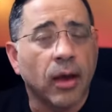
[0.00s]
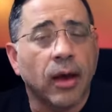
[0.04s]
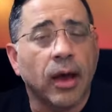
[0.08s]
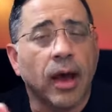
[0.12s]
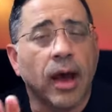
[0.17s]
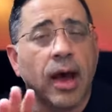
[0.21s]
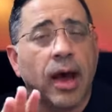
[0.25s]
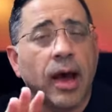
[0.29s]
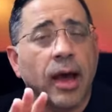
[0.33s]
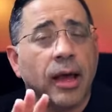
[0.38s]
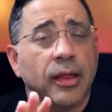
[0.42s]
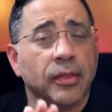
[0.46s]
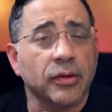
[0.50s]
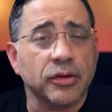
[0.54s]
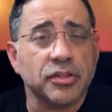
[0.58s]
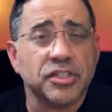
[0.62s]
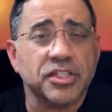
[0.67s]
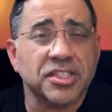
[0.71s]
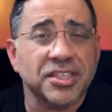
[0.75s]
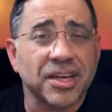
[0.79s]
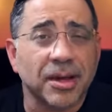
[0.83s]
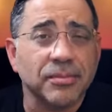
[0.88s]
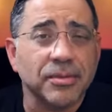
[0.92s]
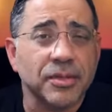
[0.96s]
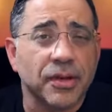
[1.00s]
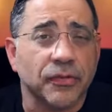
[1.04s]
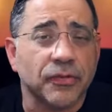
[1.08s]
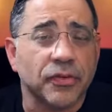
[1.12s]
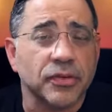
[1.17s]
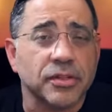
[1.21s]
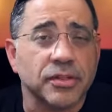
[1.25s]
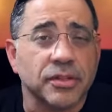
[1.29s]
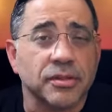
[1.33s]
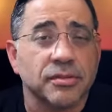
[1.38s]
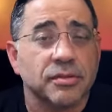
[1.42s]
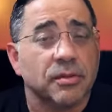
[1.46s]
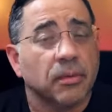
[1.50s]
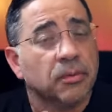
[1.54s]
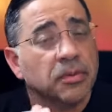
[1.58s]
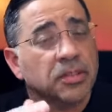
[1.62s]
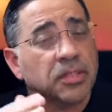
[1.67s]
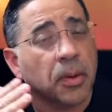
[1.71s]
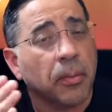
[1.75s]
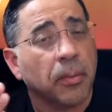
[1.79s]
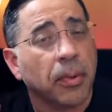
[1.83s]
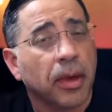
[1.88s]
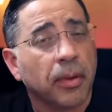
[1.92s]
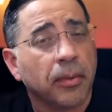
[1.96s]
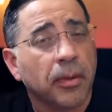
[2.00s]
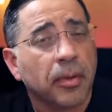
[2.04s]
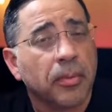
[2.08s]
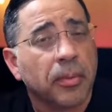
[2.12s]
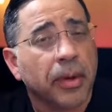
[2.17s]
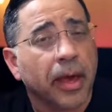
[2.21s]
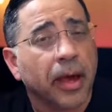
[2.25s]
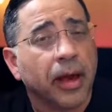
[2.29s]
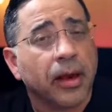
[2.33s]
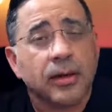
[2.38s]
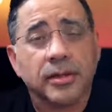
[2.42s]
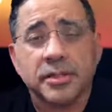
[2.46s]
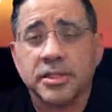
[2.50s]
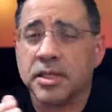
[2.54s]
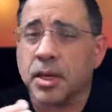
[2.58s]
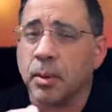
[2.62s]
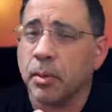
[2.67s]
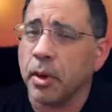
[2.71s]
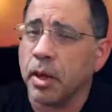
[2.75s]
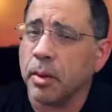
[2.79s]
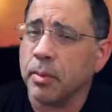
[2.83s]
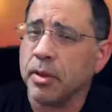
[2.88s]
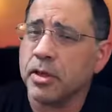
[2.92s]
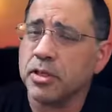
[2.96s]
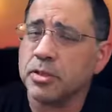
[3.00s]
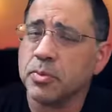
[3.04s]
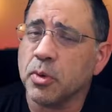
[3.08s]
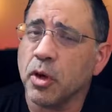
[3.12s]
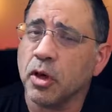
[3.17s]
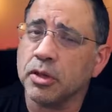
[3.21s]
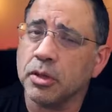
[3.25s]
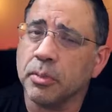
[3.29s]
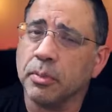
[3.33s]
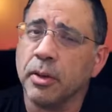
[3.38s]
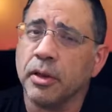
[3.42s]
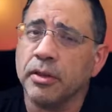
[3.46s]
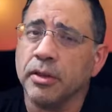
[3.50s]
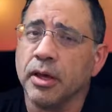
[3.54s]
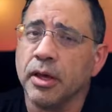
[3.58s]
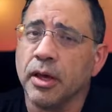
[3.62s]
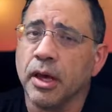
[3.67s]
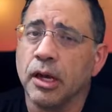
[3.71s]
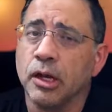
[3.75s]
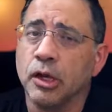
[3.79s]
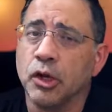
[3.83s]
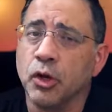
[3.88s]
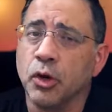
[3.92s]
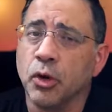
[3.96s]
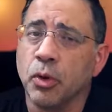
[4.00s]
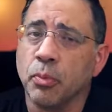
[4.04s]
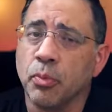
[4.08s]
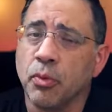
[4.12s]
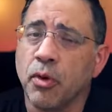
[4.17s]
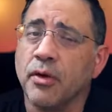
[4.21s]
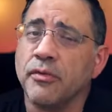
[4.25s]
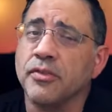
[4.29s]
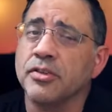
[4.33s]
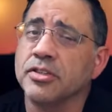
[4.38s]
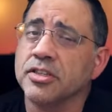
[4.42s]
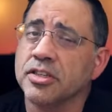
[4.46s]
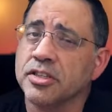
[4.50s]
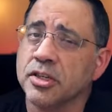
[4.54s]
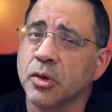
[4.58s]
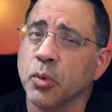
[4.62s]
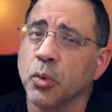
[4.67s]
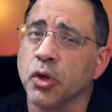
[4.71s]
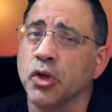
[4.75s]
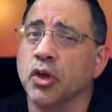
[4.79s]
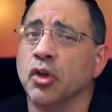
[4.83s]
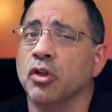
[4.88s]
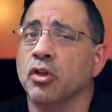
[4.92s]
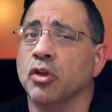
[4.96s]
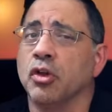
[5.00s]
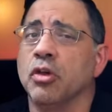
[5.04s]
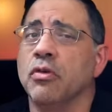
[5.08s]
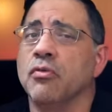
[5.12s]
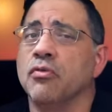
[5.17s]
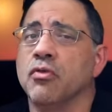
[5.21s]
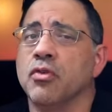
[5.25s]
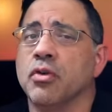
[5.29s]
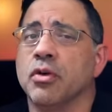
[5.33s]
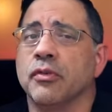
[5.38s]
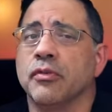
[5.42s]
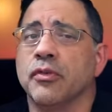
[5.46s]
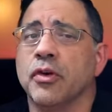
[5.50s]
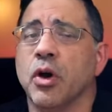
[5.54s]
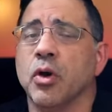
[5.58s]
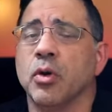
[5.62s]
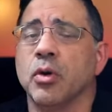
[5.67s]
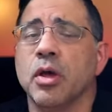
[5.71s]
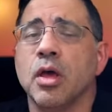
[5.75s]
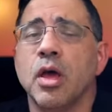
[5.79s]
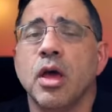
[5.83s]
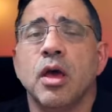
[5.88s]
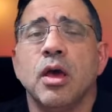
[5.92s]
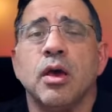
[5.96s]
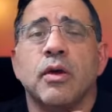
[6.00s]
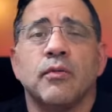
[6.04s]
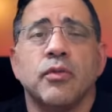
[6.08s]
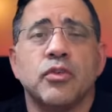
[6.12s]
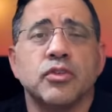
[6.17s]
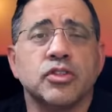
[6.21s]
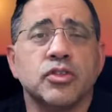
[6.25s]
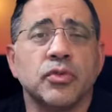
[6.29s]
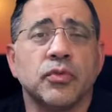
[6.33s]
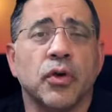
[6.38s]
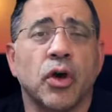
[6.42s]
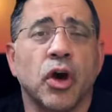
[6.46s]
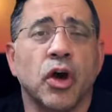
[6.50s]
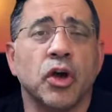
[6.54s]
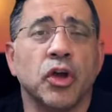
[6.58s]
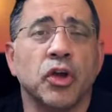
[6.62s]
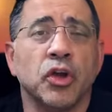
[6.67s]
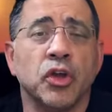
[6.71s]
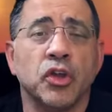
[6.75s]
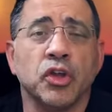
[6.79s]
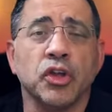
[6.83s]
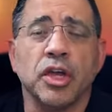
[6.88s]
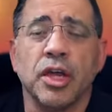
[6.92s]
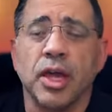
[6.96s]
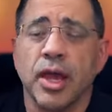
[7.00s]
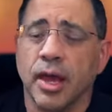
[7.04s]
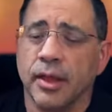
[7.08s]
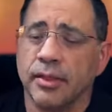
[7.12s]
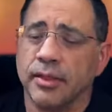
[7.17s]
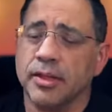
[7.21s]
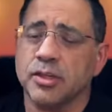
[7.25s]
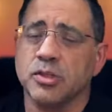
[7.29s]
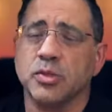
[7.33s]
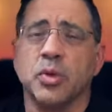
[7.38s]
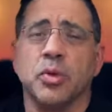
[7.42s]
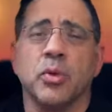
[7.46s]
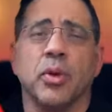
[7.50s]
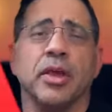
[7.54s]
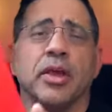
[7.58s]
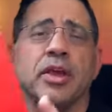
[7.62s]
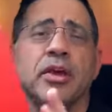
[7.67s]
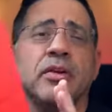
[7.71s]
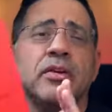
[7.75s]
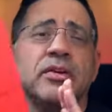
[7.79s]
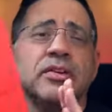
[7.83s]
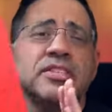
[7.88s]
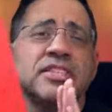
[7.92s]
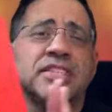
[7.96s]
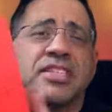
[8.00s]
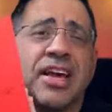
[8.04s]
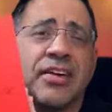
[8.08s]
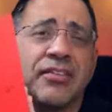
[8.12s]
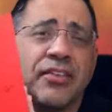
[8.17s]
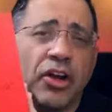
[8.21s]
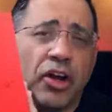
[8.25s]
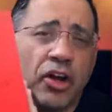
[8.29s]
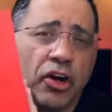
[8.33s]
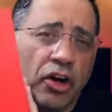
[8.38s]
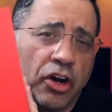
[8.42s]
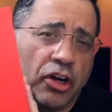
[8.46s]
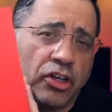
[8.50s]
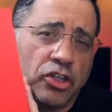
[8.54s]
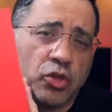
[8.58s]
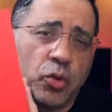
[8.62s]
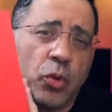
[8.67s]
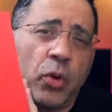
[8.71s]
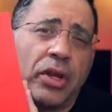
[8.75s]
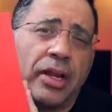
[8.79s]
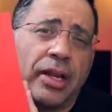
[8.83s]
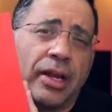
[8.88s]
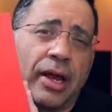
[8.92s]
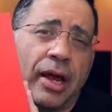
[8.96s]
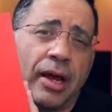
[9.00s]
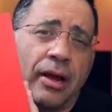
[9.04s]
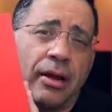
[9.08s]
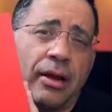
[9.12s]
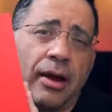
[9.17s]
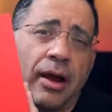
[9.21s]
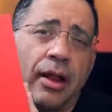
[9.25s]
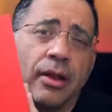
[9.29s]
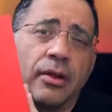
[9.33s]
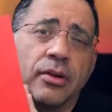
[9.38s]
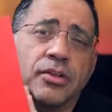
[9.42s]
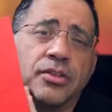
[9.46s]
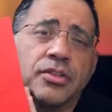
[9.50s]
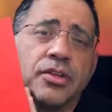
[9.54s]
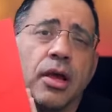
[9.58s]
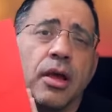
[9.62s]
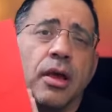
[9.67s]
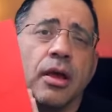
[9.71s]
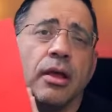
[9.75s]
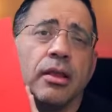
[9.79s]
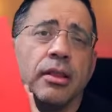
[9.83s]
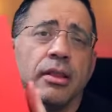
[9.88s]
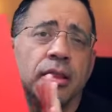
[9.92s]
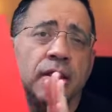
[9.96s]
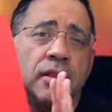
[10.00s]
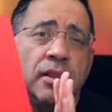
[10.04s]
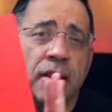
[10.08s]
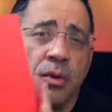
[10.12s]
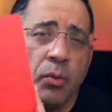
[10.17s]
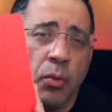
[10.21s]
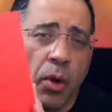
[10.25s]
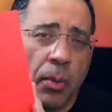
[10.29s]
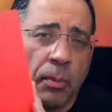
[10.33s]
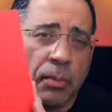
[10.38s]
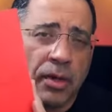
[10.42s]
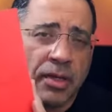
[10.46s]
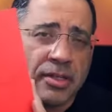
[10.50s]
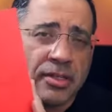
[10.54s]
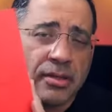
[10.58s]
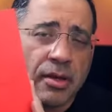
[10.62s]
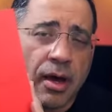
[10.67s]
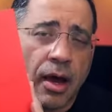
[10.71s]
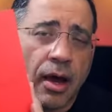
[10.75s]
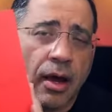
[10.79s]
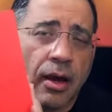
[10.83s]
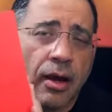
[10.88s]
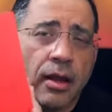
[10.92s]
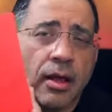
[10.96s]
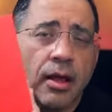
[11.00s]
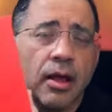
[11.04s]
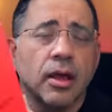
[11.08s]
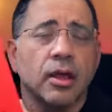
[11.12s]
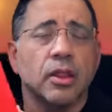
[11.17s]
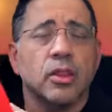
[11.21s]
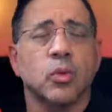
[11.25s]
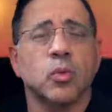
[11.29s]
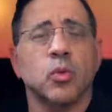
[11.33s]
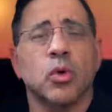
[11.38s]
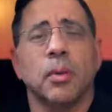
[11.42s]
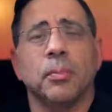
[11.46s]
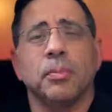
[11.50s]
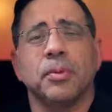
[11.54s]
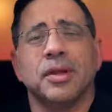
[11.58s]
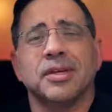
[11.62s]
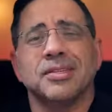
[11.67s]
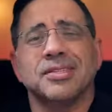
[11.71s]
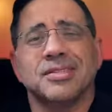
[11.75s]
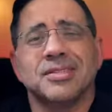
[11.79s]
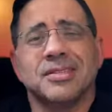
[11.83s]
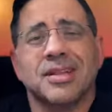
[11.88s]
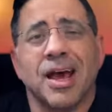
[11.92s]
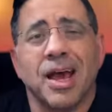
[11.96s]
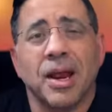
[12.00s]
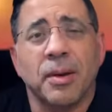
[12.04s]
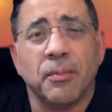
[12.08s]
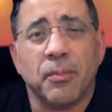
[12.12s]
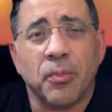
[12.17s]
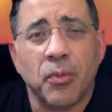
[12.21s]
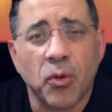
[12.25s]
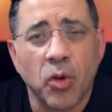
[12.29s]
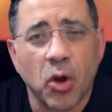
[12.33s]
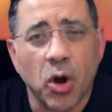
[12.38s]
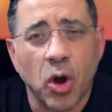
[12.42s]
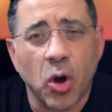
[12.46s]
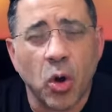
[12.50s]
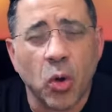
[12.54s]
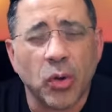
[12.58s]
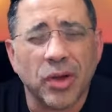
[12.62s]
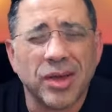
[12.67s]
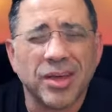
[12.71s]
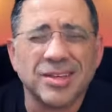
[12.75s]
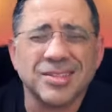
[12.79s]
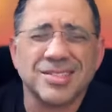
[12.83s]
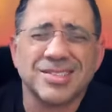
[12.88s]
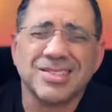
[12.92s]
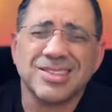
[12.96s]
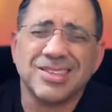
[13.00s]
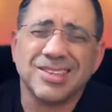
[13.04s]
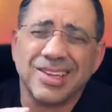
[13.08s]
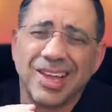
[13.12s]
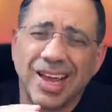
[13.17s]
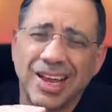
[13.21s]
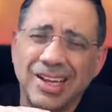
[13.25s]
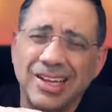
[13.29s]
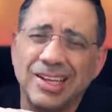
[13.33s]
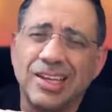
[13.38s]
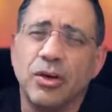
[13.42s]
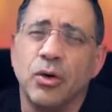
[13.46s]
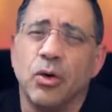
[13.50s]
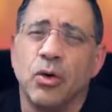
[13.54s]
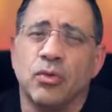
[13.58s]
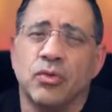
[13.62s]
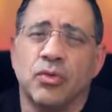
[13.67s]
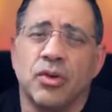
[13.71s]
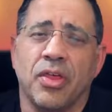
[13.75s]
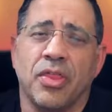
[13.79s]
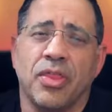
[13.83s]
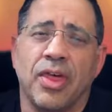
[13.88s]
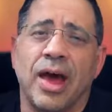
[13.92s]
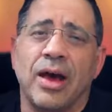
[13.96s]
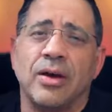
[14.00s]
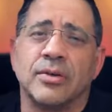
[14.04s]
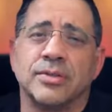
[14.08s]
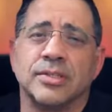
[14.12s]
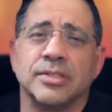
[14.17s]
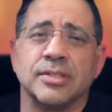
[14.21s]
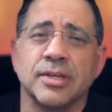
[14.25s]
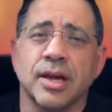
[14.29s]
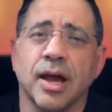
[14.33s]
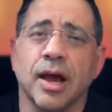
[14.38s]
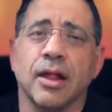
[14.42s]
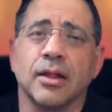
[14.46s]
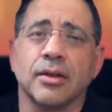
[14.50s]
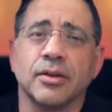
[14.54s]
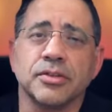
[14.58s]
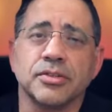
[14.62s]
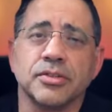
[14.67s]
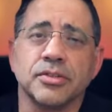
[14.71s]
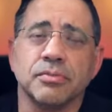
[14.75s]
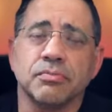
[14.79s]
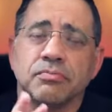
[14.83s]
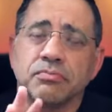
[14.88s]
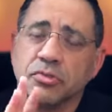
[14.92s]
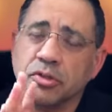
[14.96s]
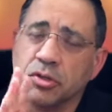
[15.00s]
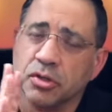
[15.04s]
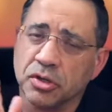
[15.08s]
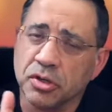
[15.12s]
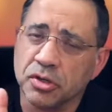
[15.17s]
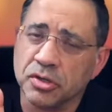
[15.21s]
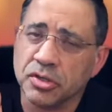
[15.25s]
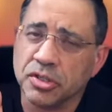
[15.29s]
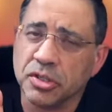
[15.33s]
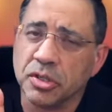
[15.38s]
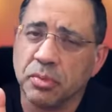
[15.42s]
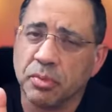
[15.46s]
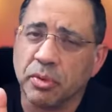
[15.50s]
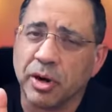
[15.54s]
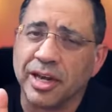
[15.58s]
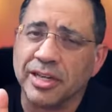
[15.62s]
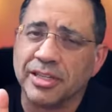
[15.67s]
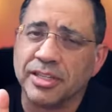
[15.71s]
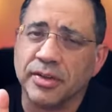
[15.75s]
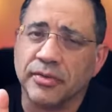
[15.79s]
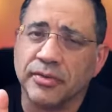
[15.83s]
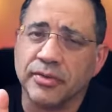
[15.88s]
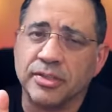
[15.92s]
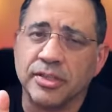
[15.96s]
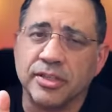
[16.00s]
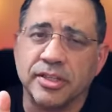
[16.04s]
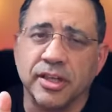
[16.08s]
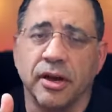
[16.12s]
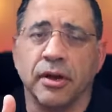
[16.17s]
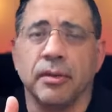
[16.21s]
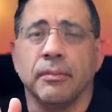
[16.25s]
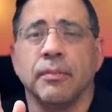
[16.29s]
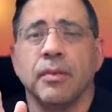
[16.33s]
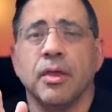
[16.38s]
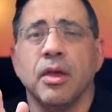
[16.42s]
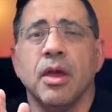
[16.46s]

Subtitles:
And there's some differences. Some may be big, some may be small, depending on your preferences and what you're looking for in a phone. First of all, you're looking at this one right here is $729, the OnePlus 9. The OnePlus 9 Pro is slightly over $1,000. So there's the price difference there.